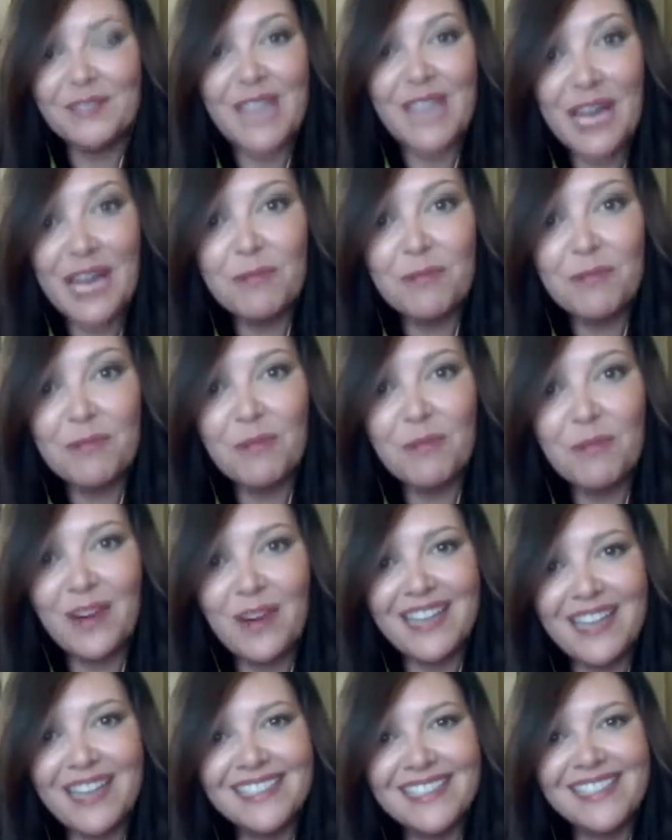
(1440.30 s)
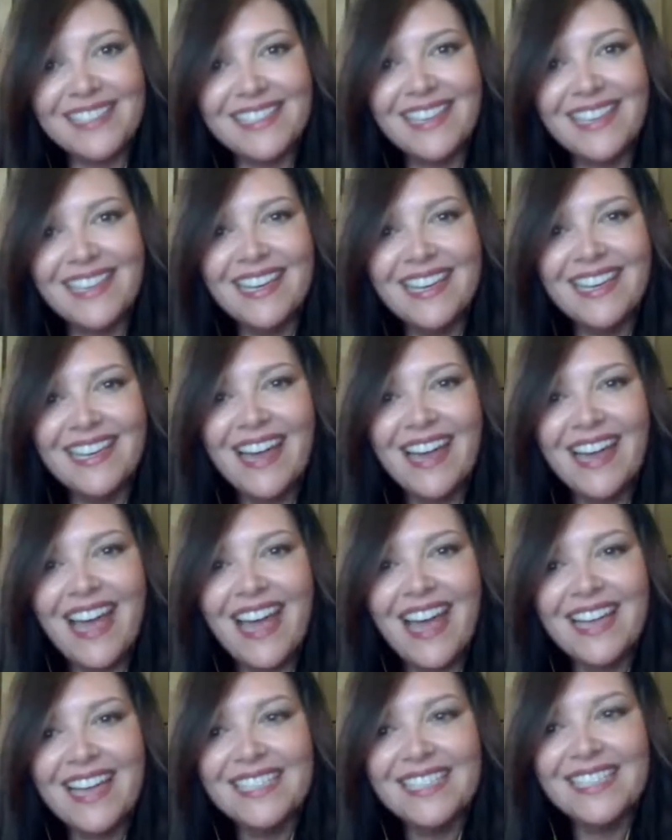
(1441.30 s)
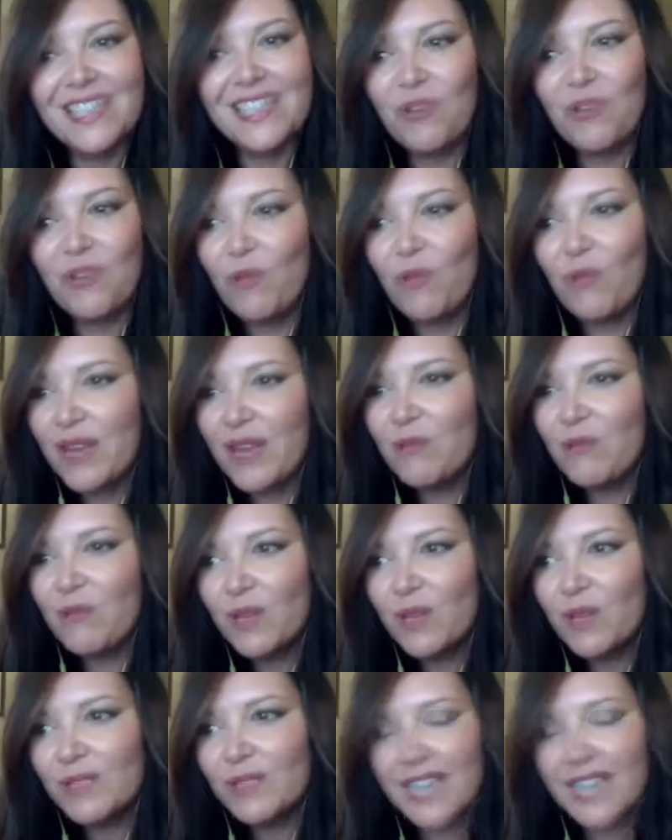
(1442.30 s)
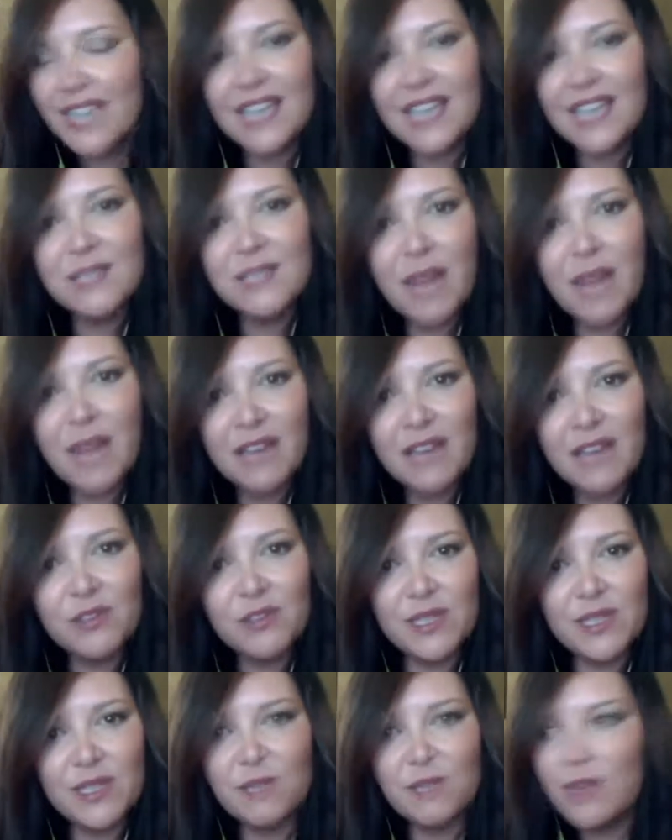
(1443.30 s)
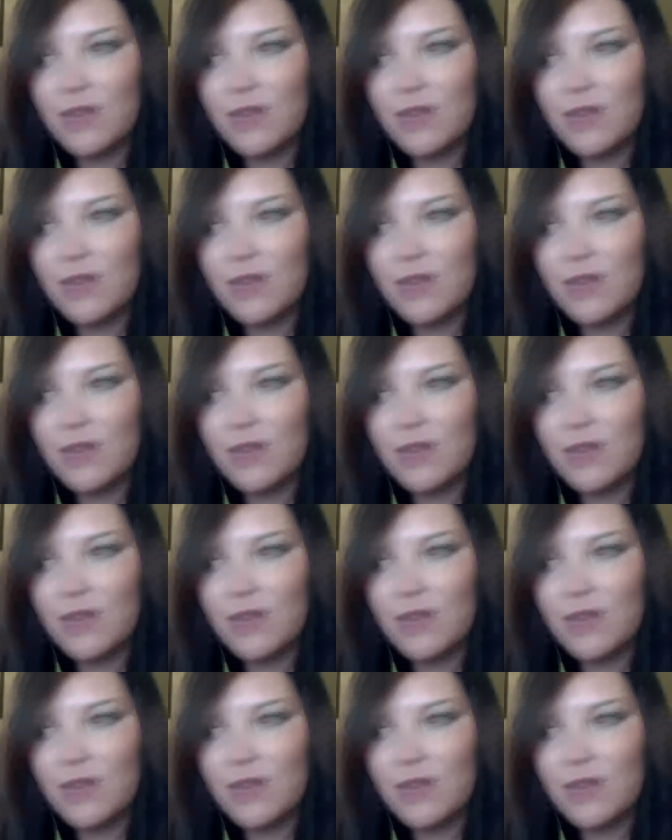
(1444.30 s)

animal brains, and we will test boundaries.